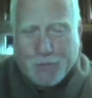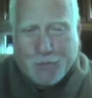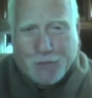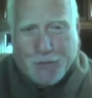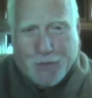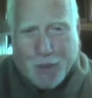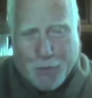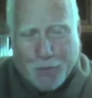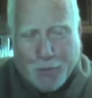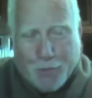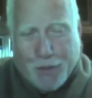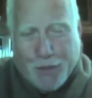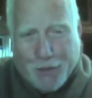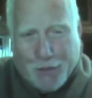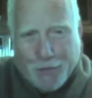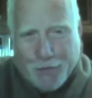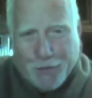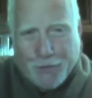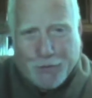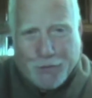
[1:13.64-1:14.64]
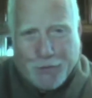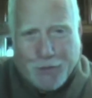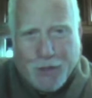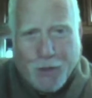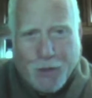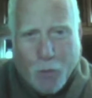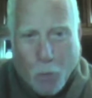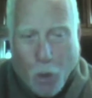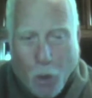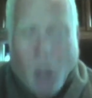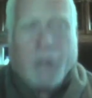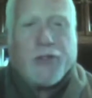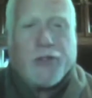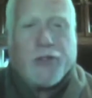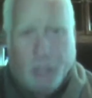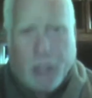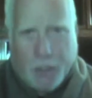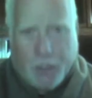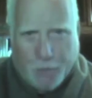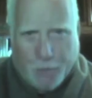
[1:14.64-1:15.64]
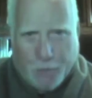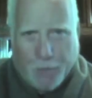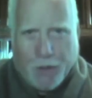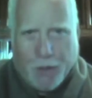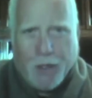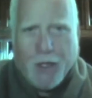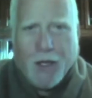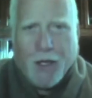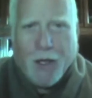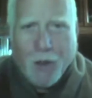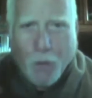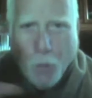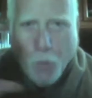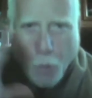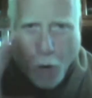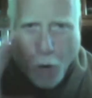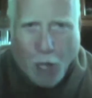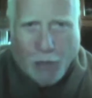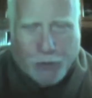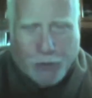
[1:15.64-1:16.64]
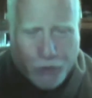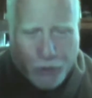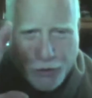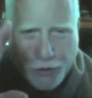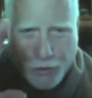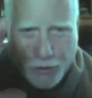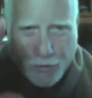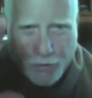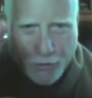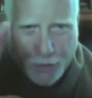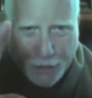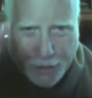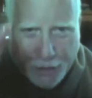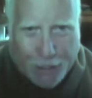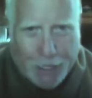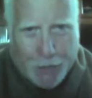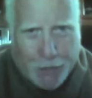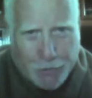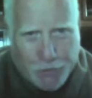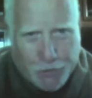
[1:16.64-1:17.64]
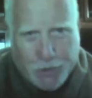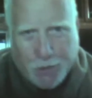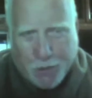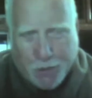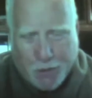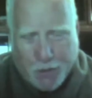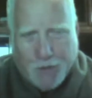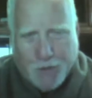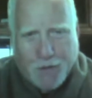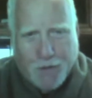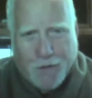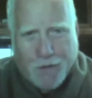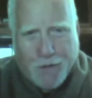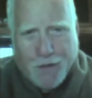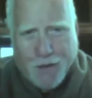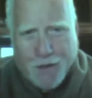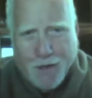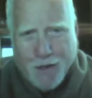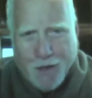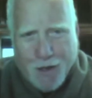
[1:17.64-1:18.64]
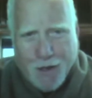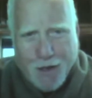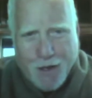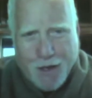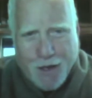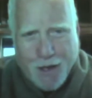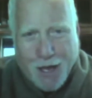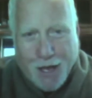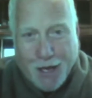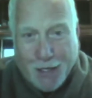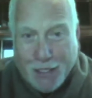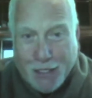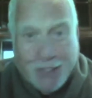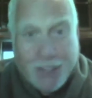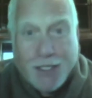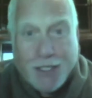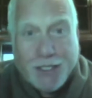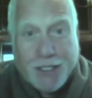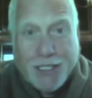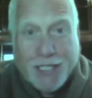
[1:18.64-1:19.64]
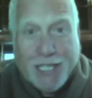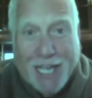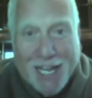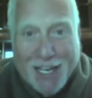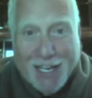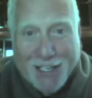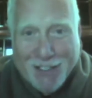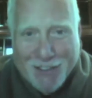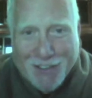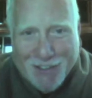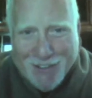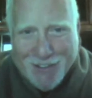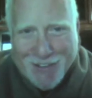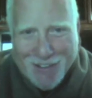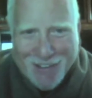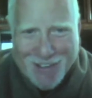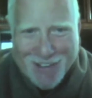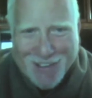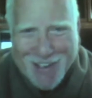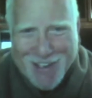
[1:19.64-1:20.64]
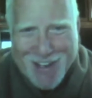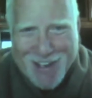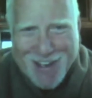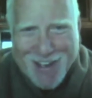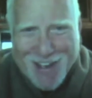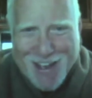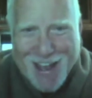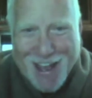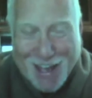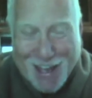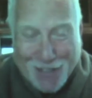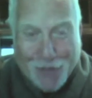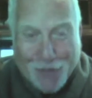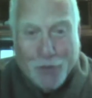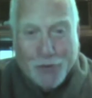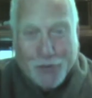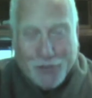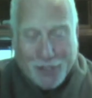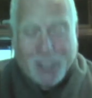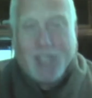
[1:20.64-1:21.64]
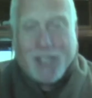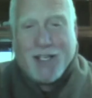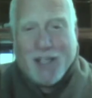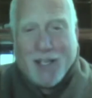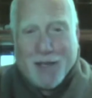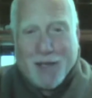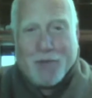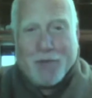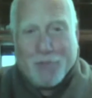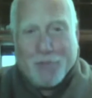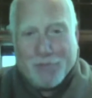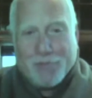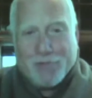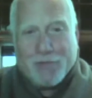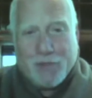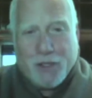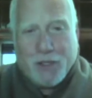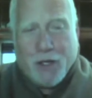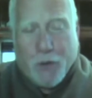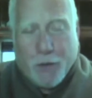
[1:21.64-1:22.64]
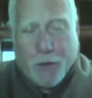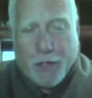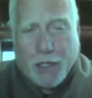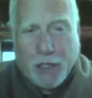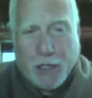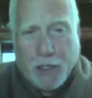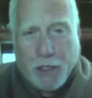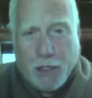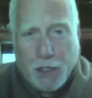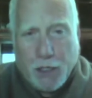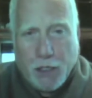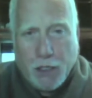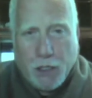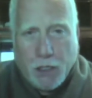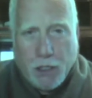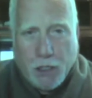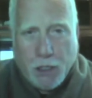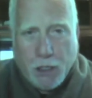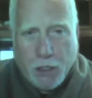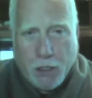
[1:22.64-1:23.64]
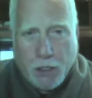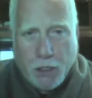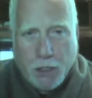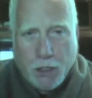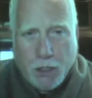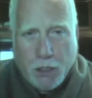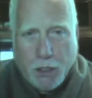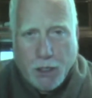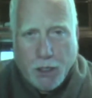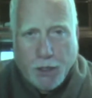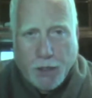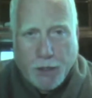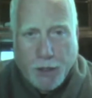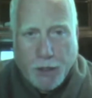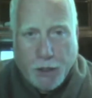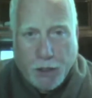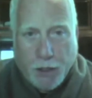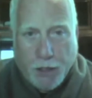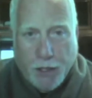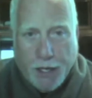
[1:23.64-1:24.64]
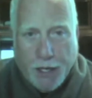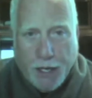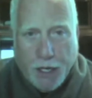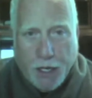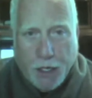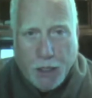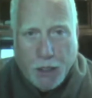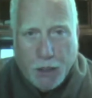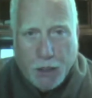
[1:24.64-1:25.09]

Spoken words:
company to watch him watch the announcement, and he didn't get it. And you see him going, I didn't get it.